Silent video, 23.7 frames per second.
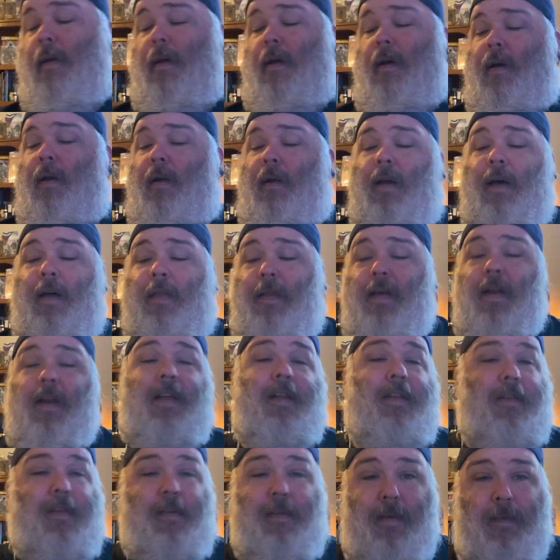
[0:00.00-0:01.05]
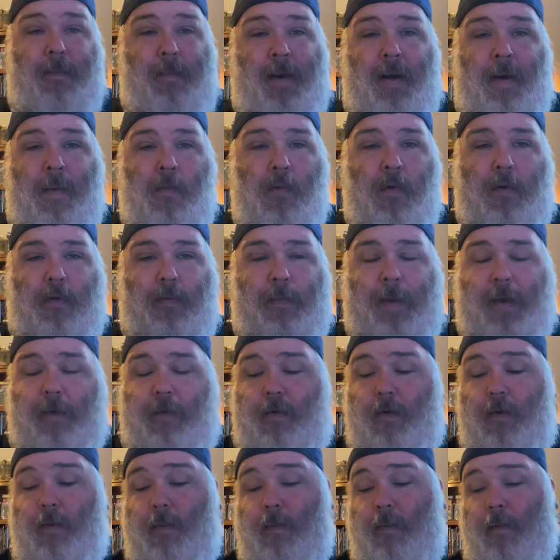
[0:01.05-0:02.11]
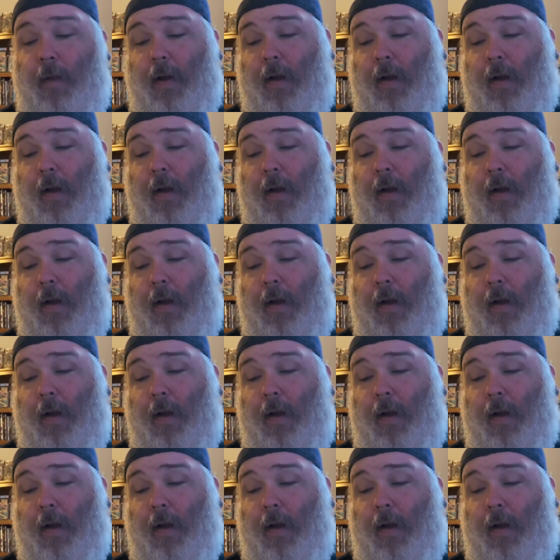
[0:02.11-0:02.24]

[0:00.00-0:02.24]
Not that it's any more special.